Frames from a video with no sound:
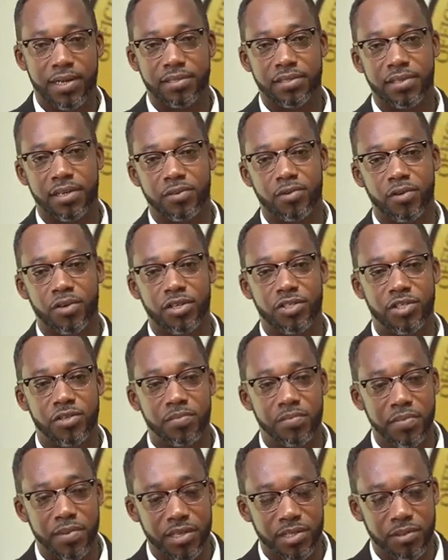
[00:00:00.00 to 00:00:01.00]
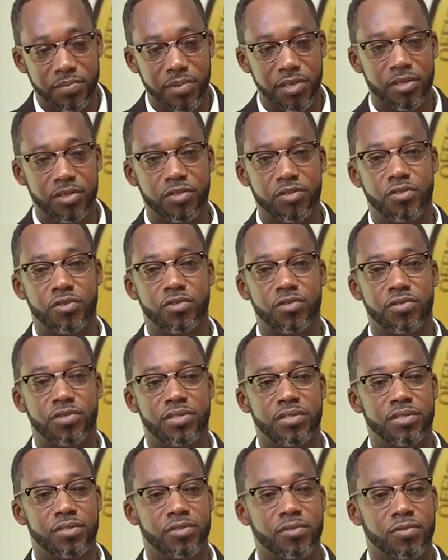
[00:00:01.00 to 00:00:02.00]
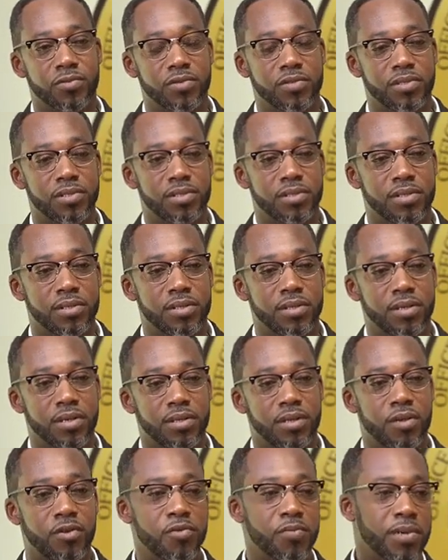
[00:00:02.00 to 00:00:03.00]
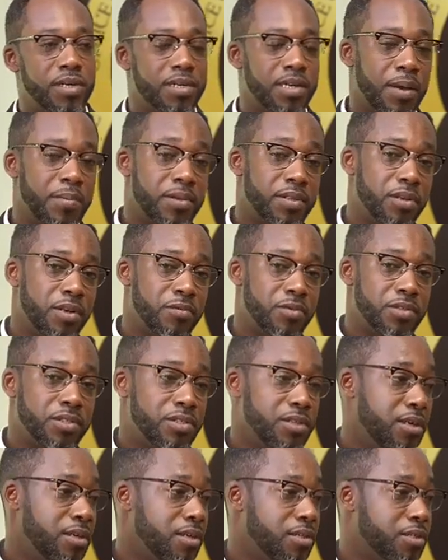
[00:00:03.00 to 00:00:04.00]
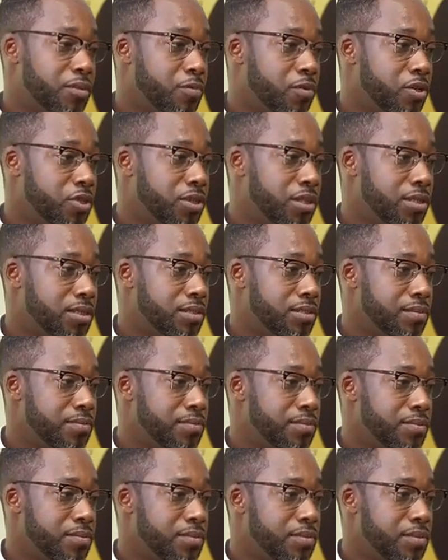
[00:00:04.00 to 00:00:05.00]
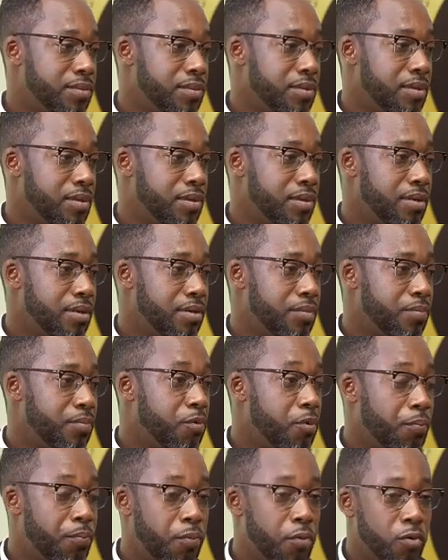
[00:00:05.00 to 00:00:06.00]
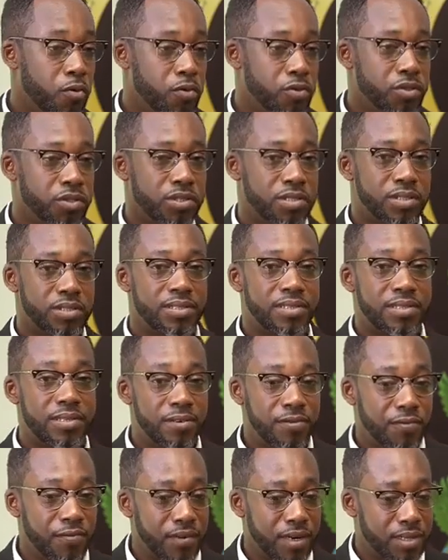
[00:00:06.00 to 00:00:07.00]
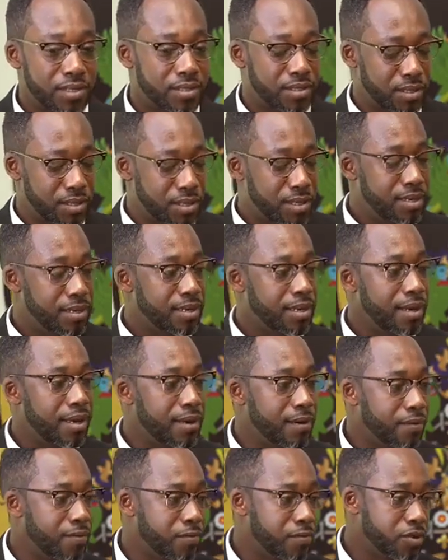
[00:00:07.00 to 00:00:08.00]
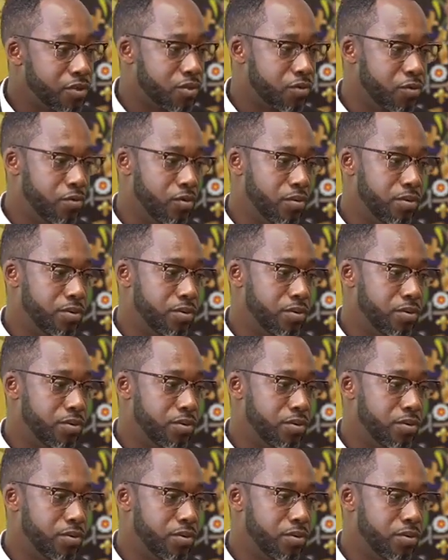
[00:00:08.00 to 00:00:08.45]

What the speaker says: technology must be introduced in schools. The Human Capital Resilience Project proposed TVET in every school.